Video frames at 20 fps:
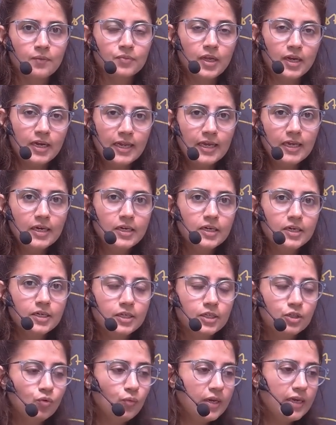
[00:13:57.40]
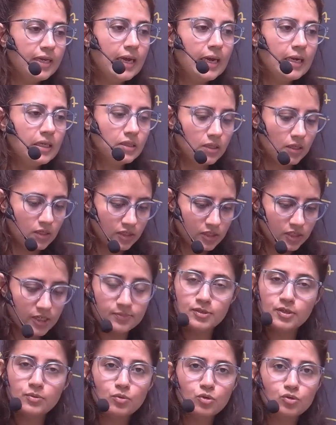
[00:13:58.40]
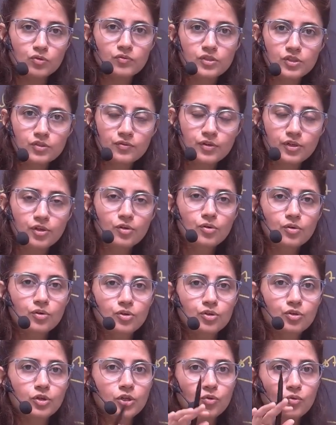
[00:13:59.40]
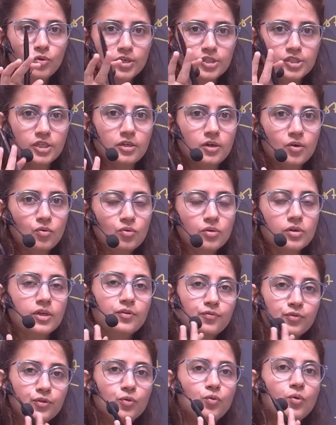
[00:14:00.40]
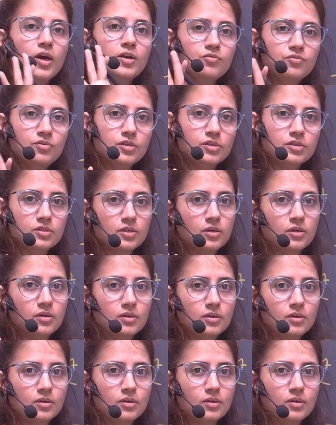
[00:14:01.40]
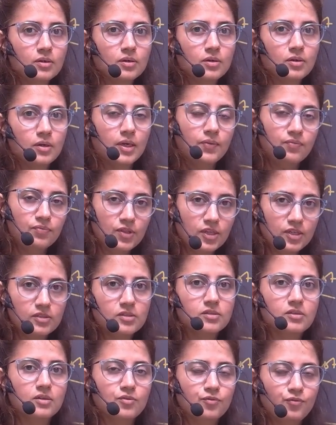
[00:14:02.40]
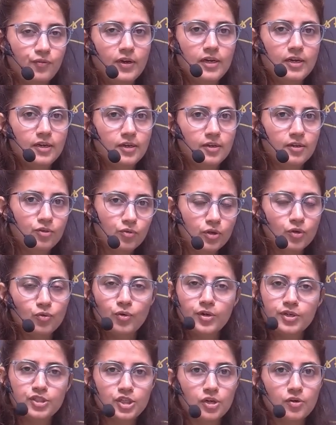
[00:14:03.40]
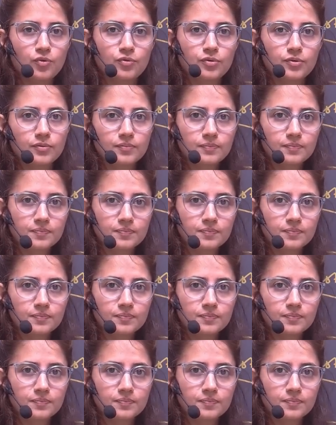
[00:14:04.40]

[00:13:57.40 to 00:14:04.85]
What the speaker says: The link you will get in the description box of this video. You can go and check out if you are interested in this field. You can go and check out.